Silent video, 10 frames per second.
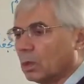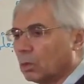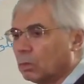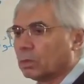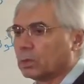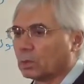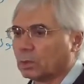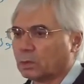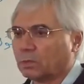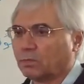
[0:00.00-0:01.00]

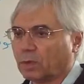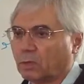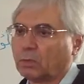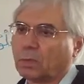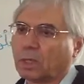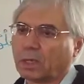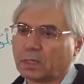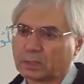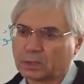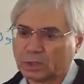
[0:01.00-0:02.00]
umyun fahum la
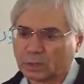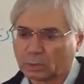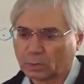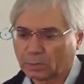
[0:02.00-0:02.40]
yarji'un.